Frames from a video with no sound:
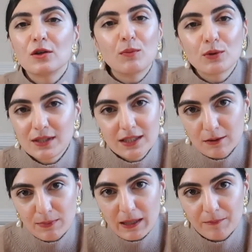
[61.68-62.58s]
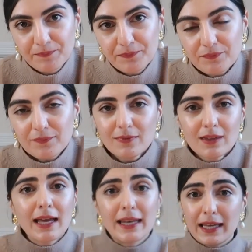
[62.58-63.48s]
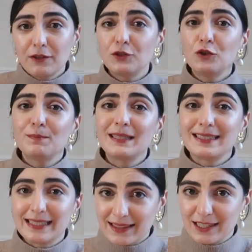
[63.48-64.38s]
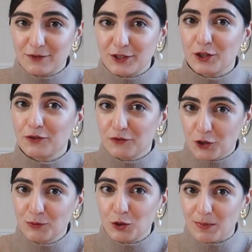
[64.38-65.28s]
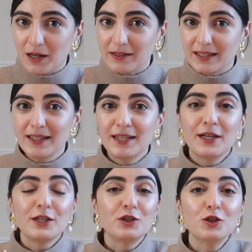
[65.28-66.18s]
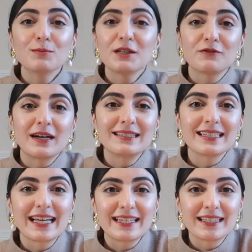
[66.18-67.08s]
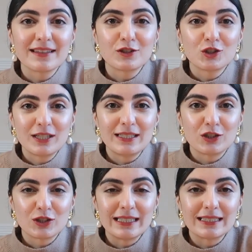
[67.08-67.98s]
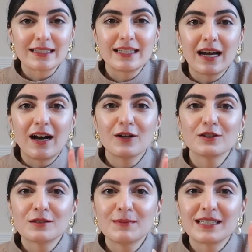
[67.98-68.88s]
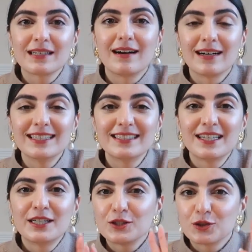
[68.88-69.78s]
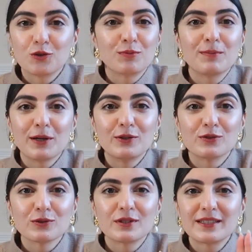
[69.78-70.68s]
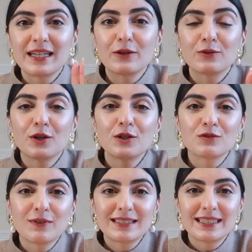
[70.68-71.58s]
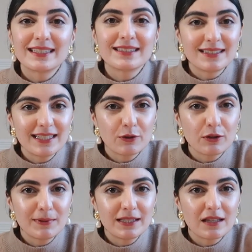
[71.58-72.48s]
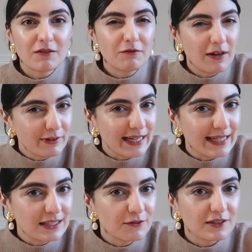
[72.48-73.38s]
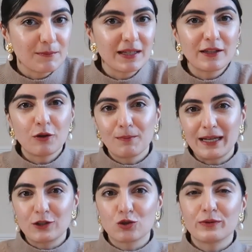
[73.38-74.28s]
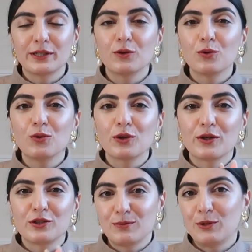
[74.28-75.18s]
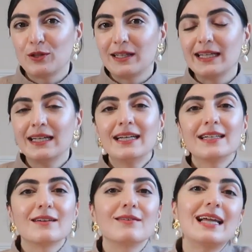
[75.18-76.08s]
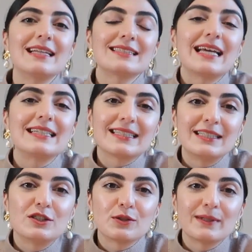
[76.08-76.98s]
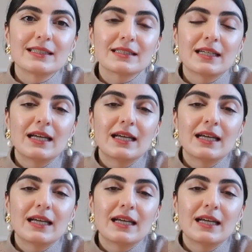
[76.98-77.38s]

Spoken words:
that you want it to be. And if you've been sent this video from your partner, you, my friend, are getting the cheat sheet, the ultimate guide to your proposal. So get your notes ready and stick with me to the very end, something that will make sure it all goes smoothly. Now let's get into it.